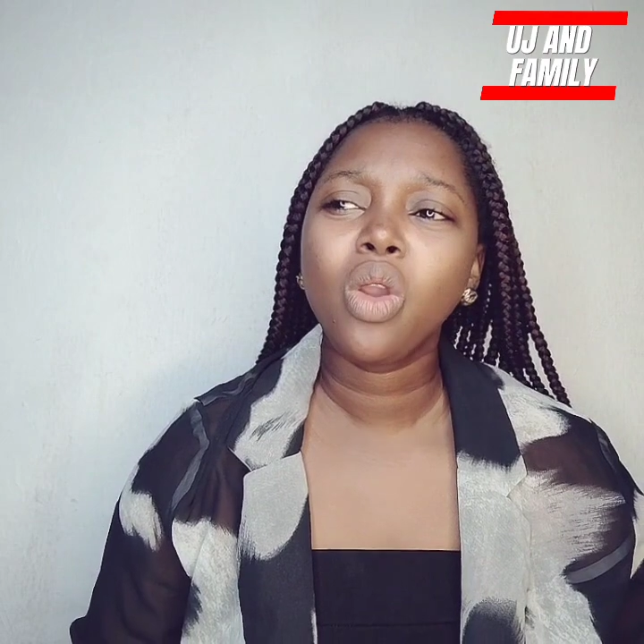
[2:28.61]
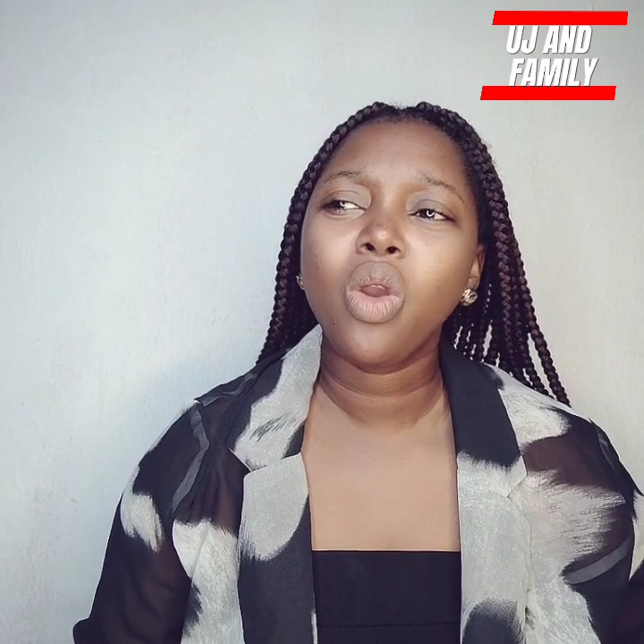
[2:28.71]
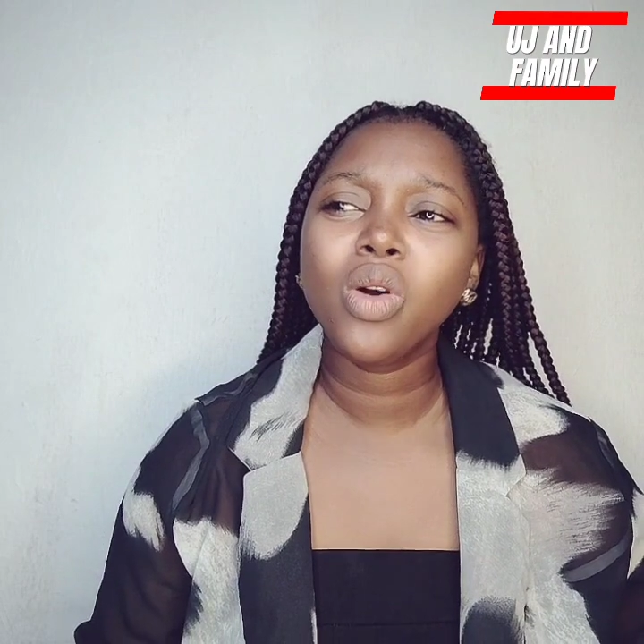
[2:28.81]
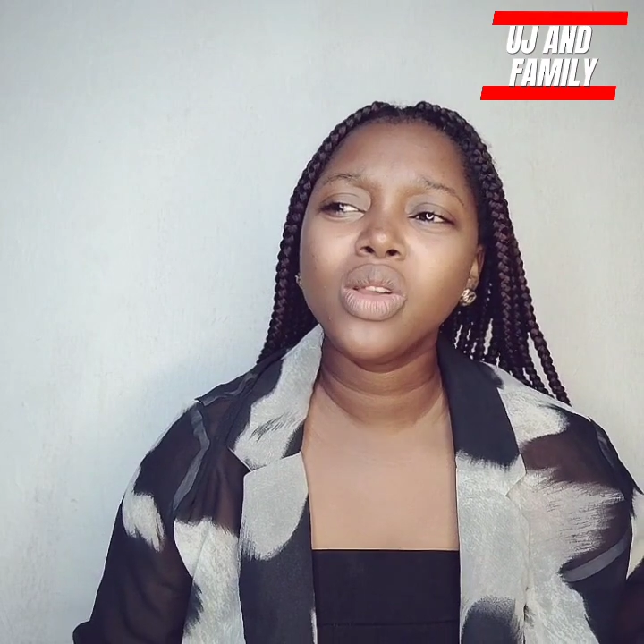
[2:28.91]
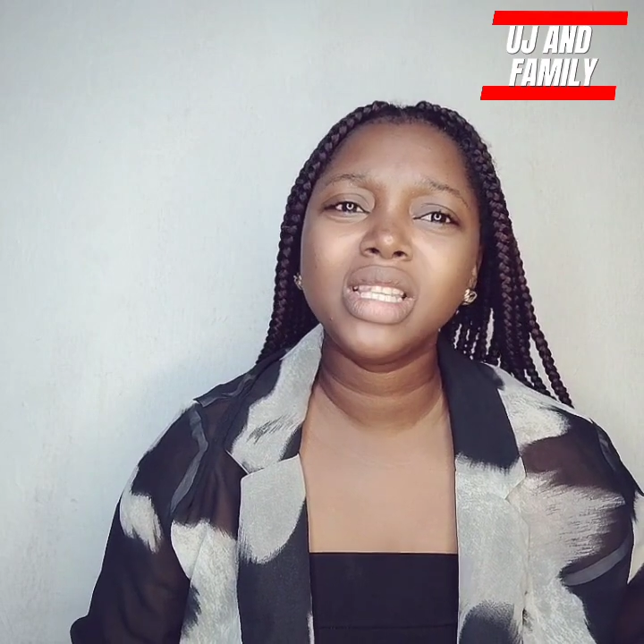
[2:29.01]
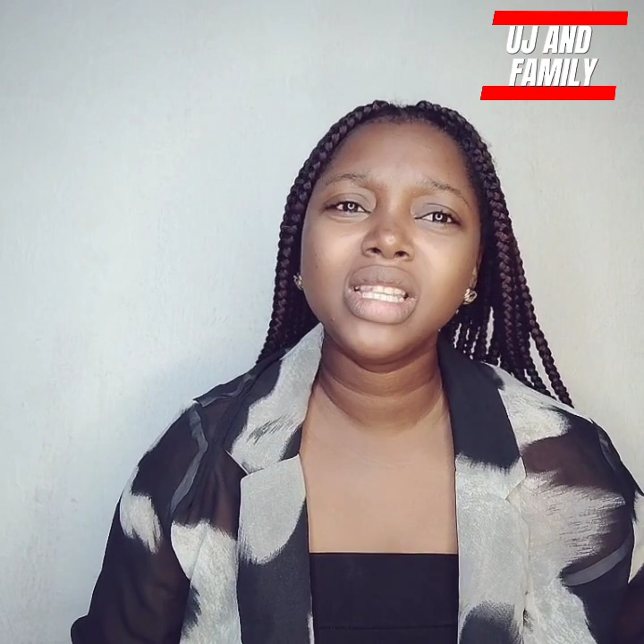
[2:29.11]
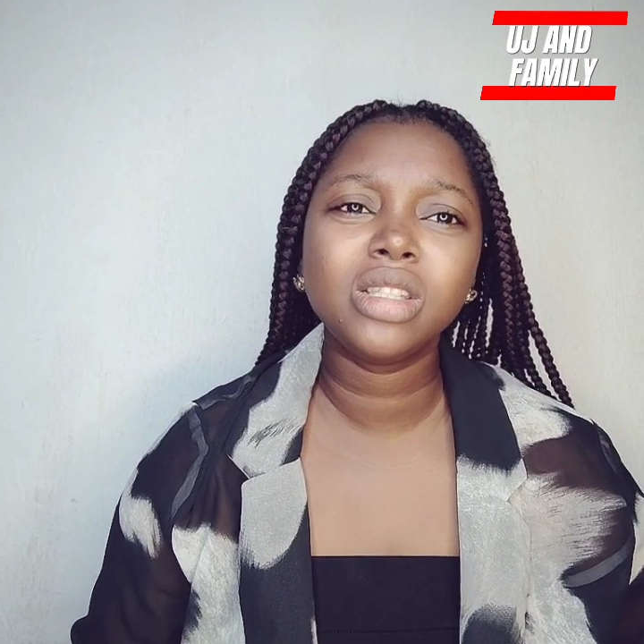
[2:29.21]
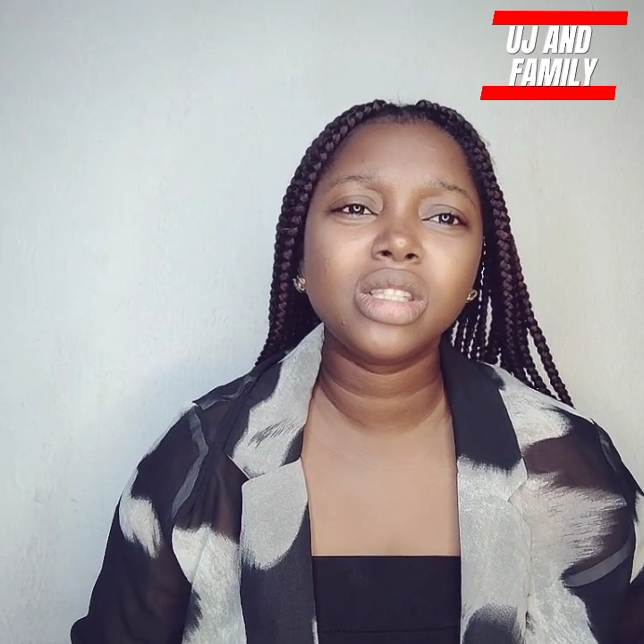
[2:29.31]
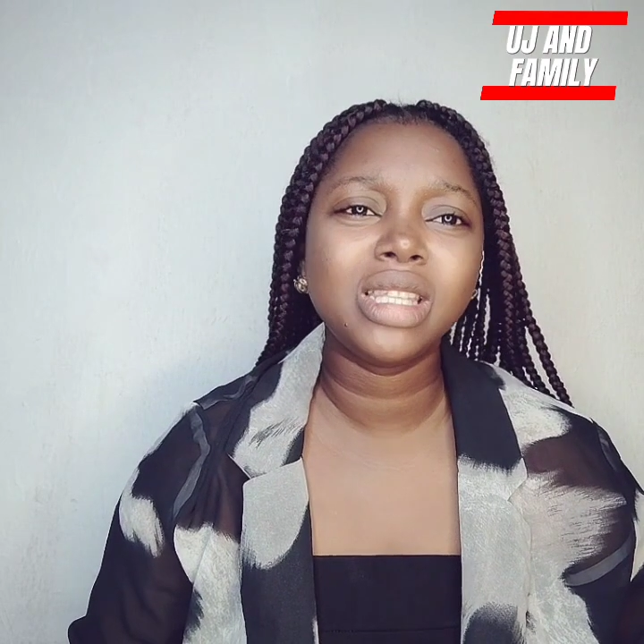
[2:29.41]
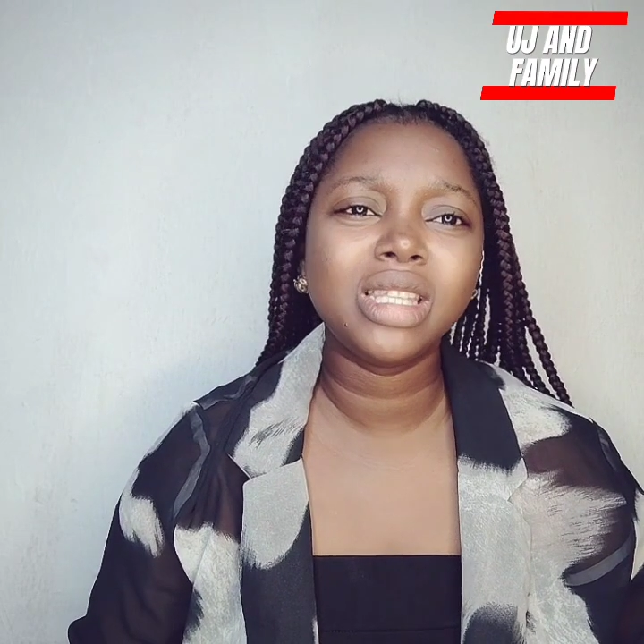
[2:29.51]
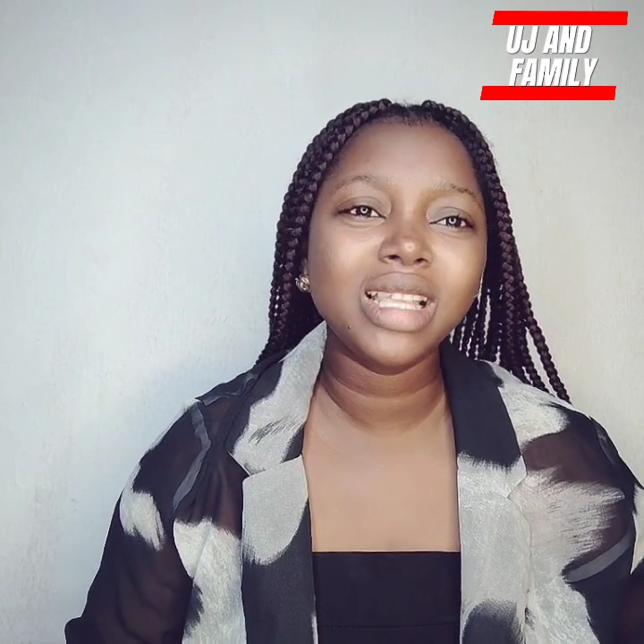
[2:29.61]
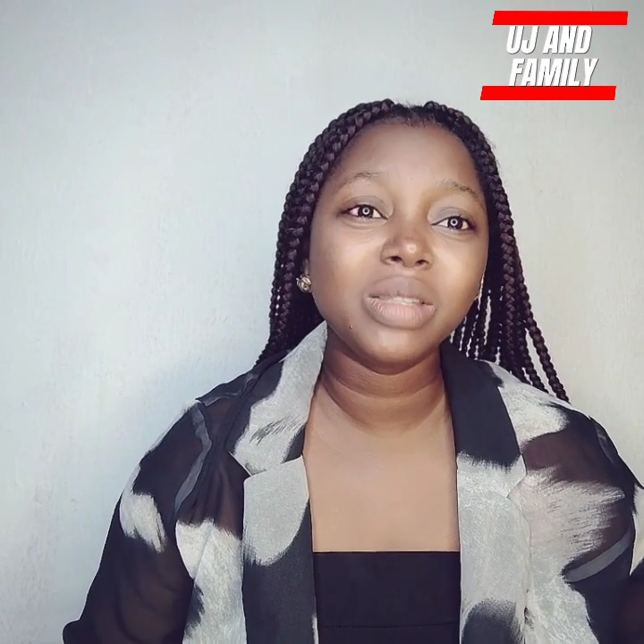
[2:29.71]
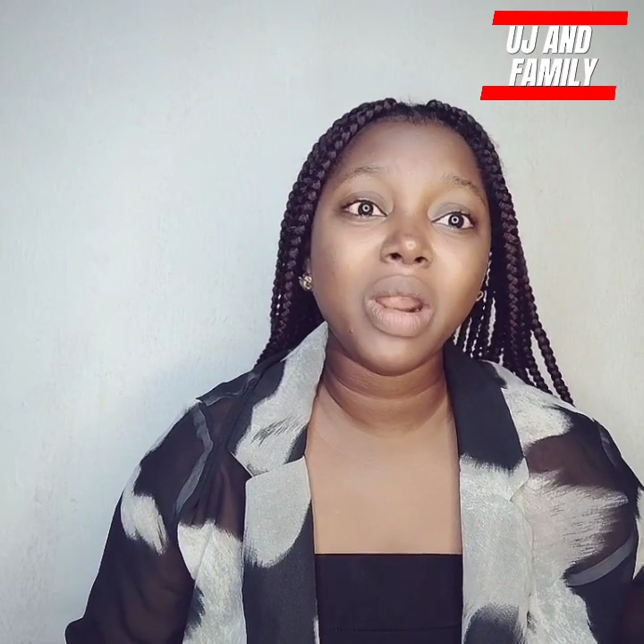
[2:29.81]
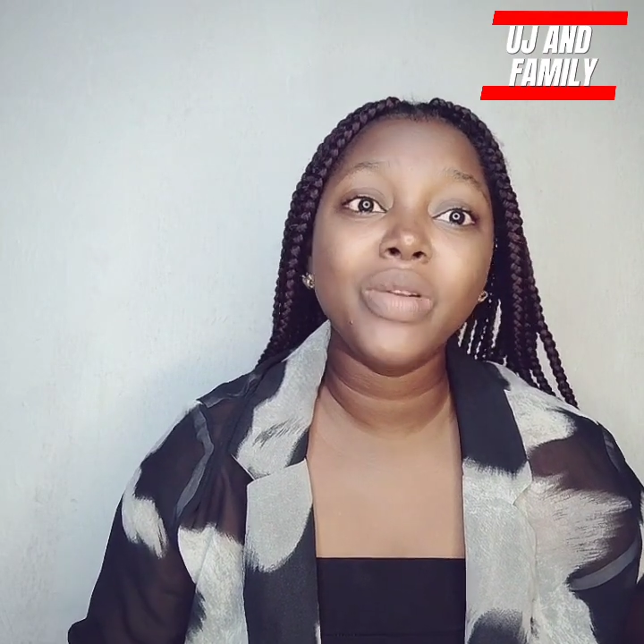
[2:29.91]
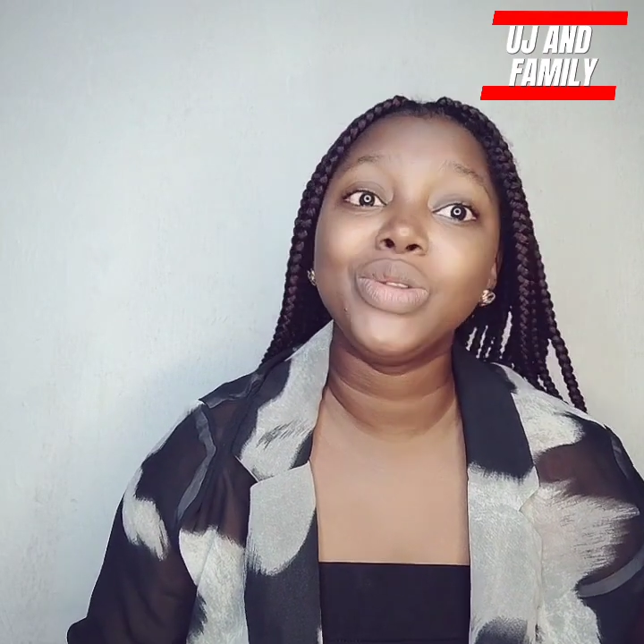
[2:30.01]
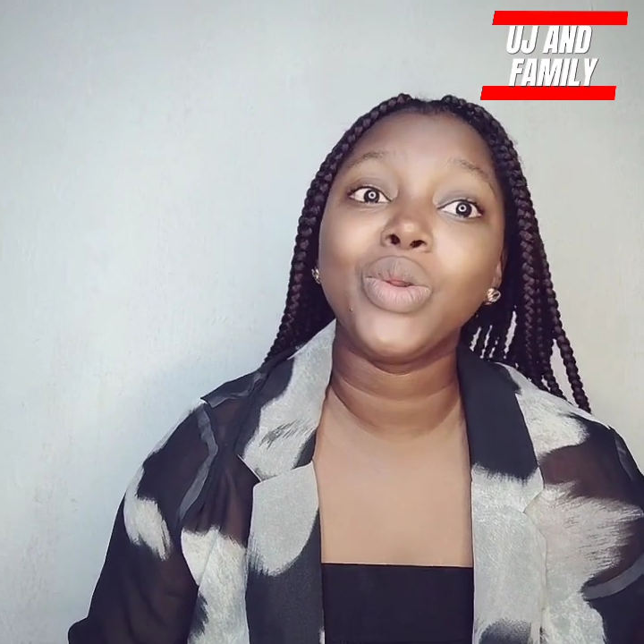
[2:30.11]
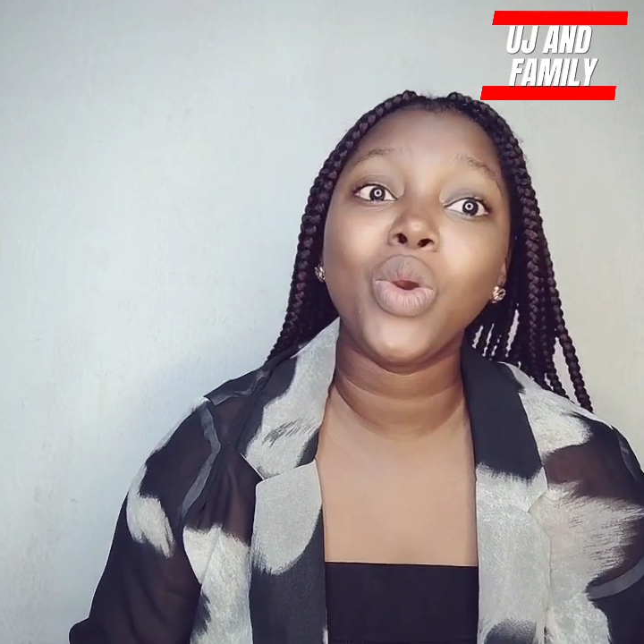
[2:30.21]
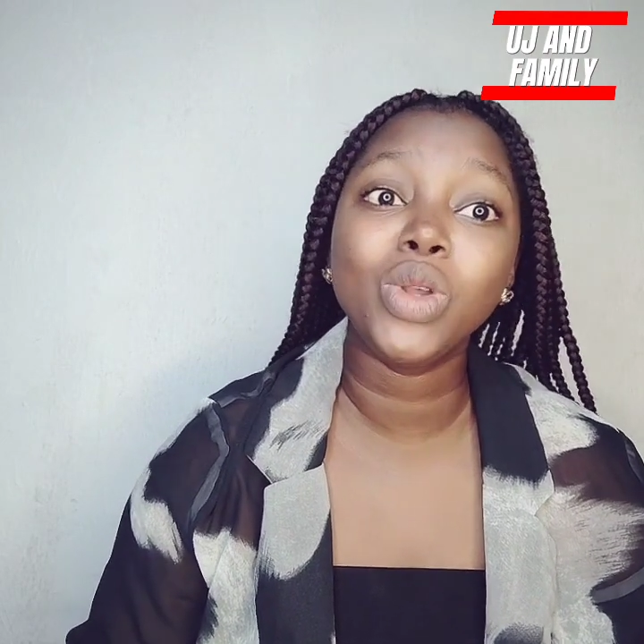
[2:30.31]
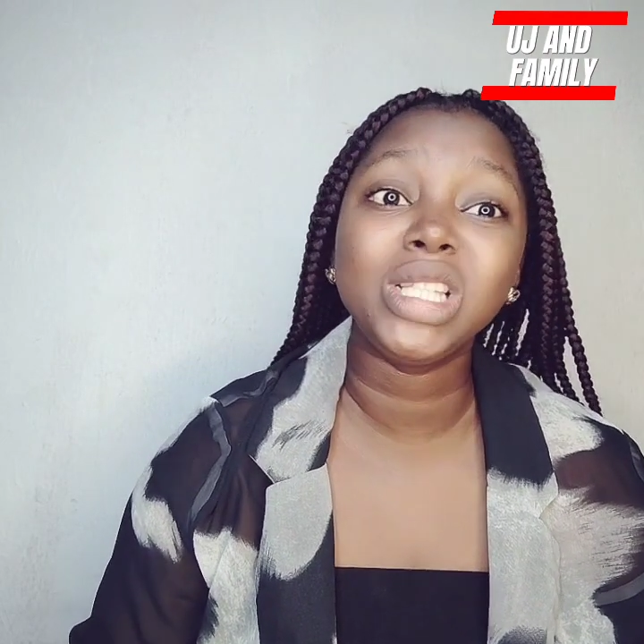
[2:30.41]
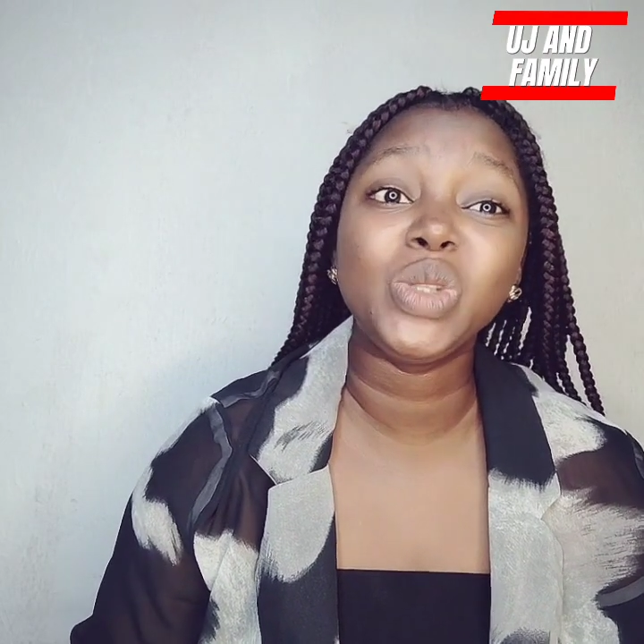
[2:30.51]
cousins get married to
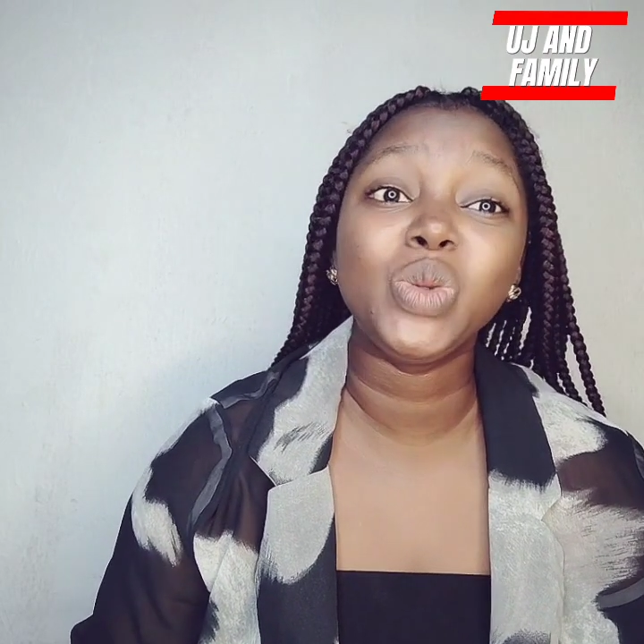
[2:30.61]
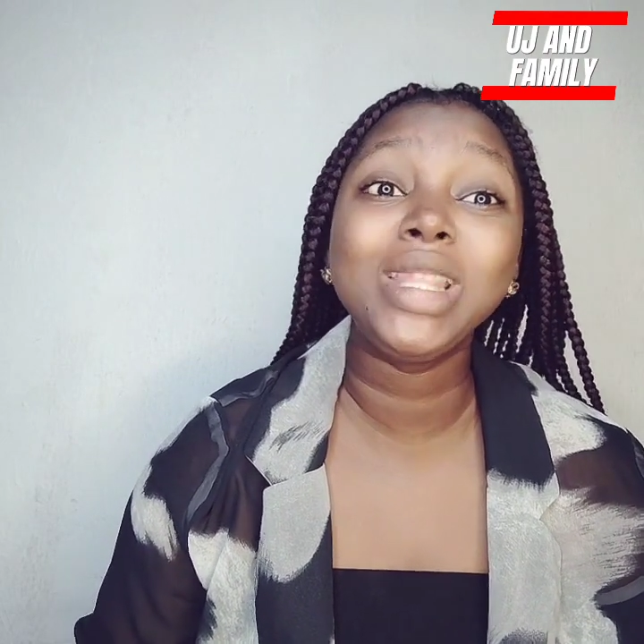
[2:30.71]
cousins